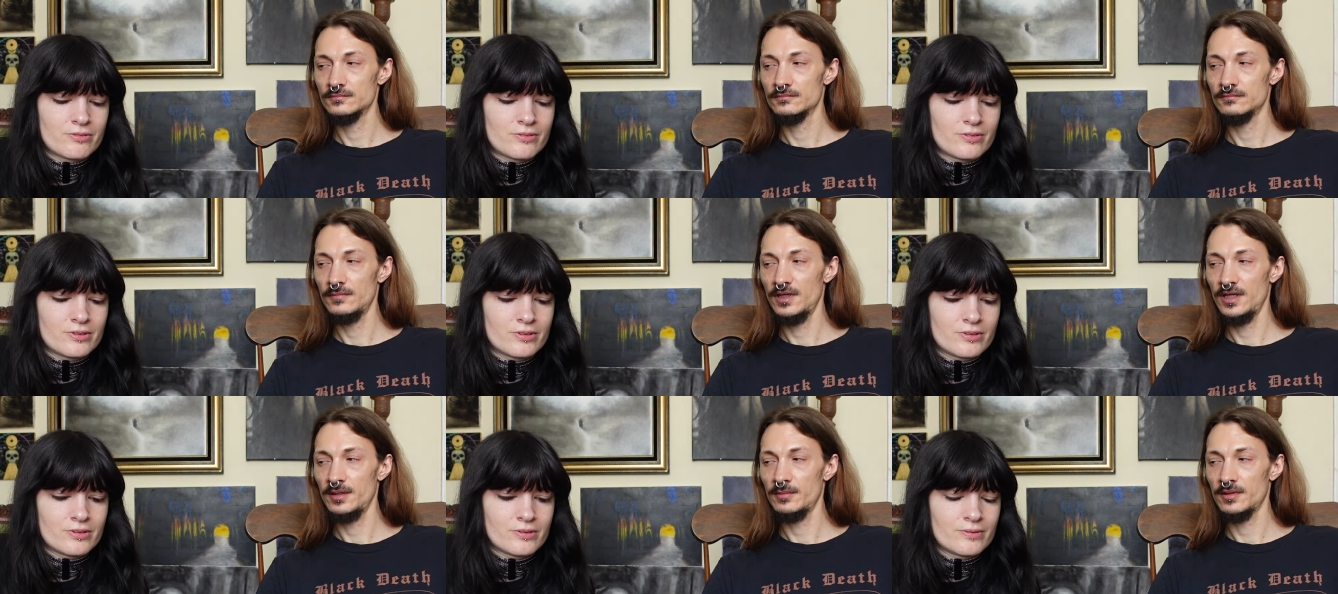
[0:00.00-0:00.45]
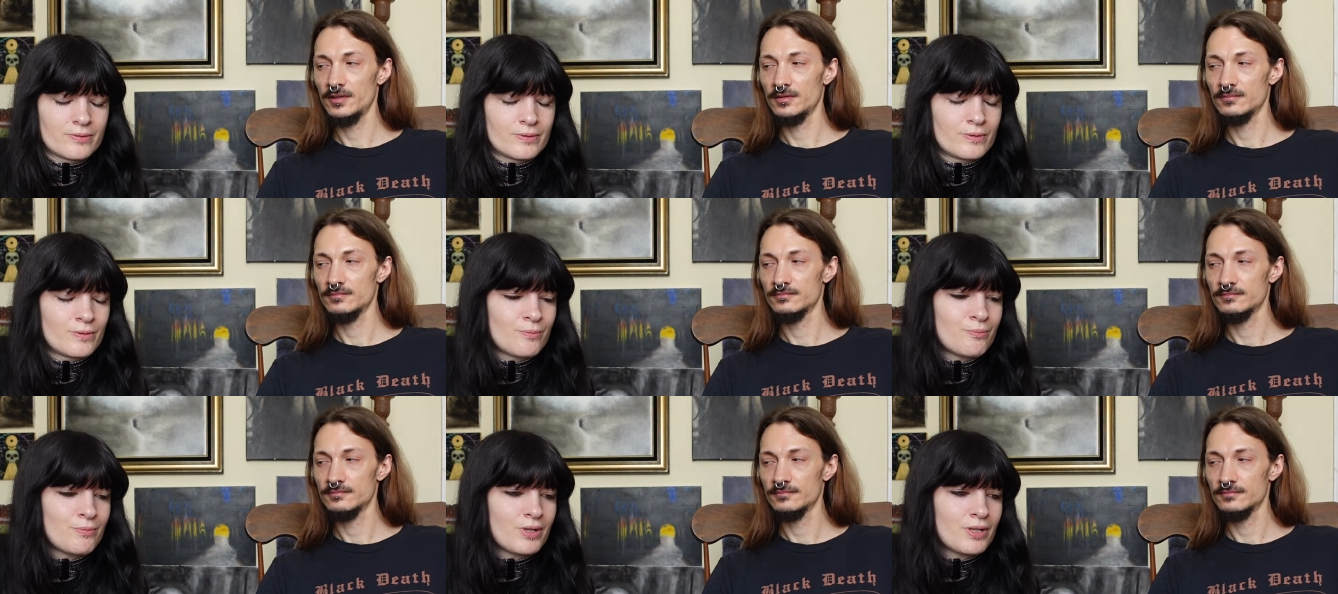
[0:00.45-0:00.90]
Speaker 1: Maybe.
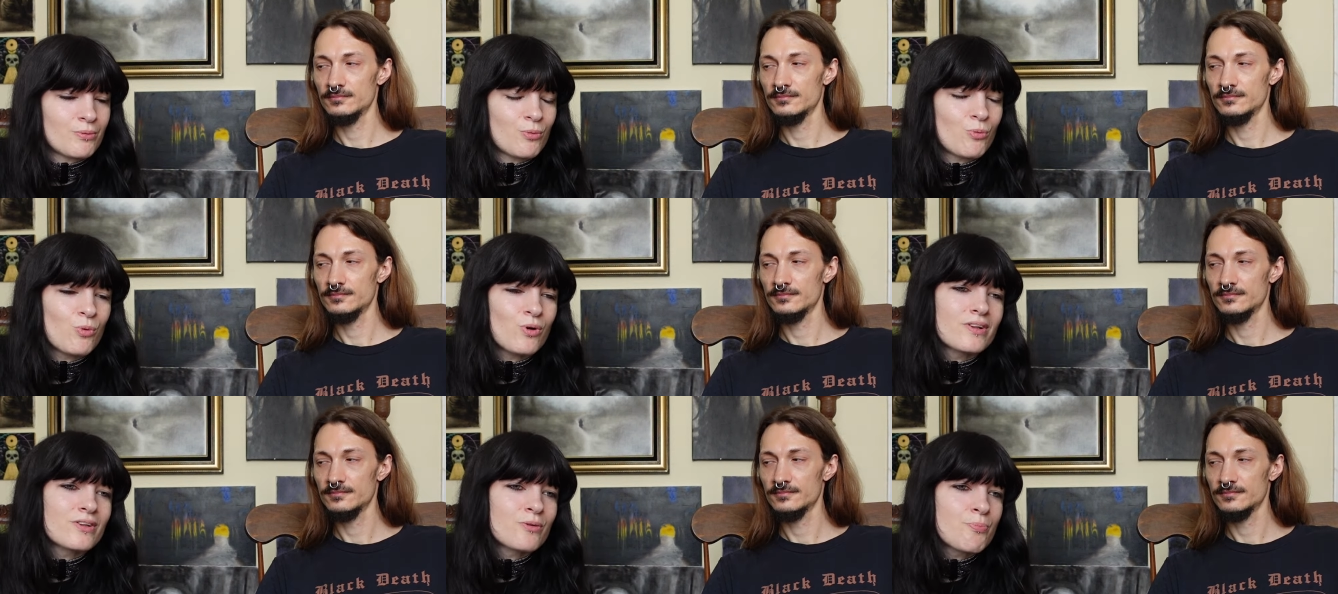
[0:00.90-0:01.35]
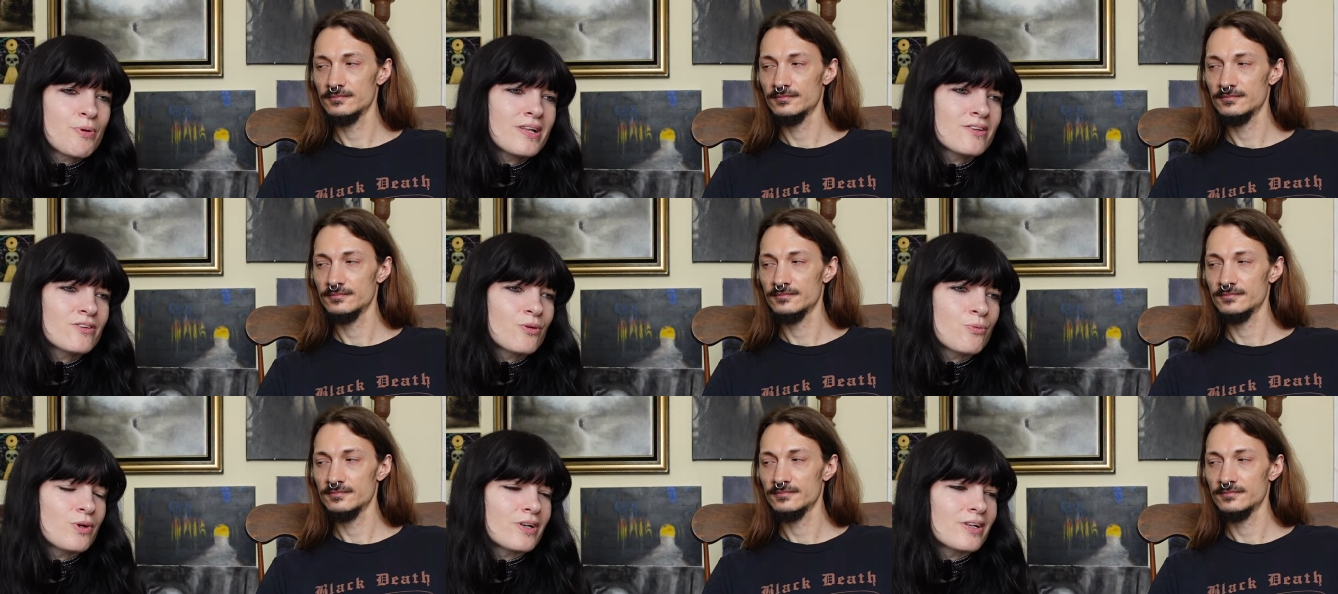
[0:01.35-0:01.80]
Well, it
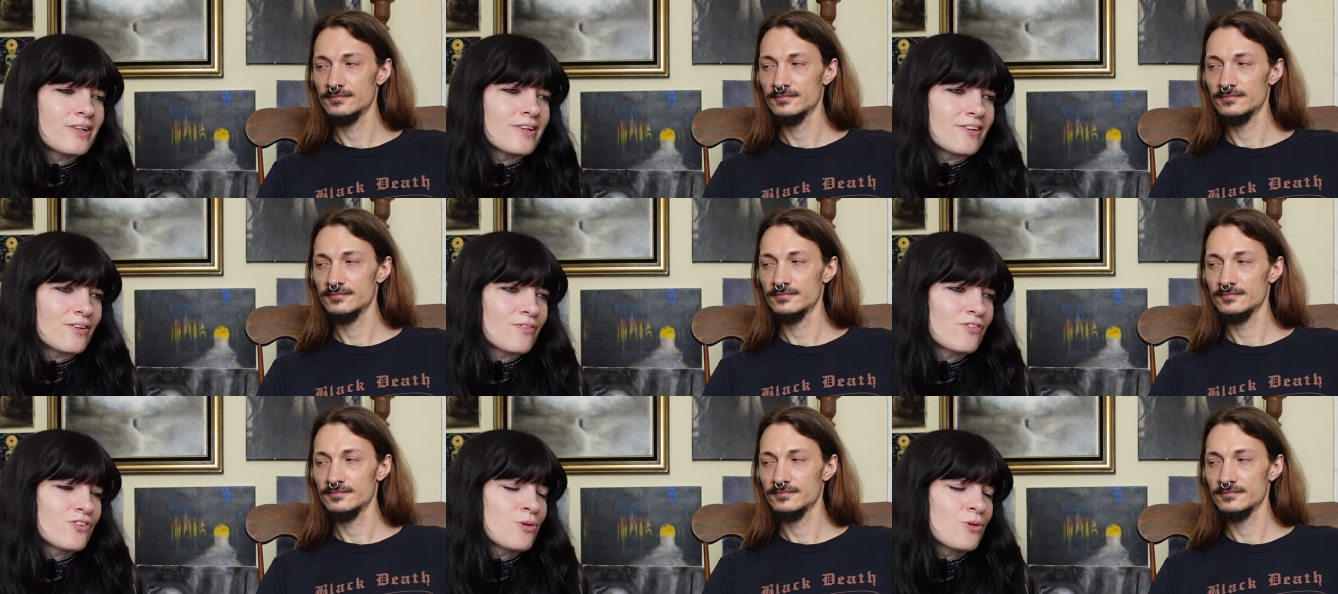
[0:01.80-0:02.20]
depends on what it is. If